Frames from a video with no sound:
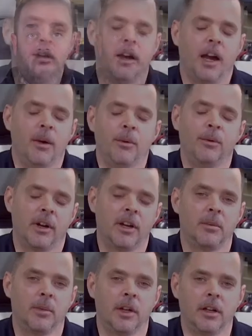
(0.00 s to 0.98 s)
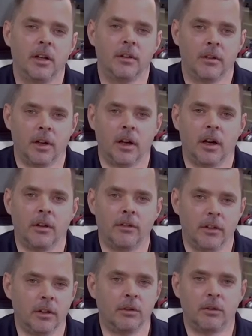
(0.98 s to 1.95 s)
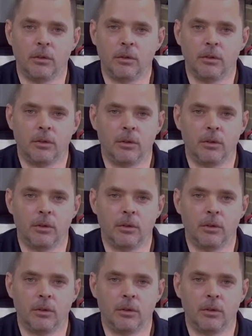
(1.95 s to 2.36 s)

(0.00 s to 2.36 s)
I would recommend CO2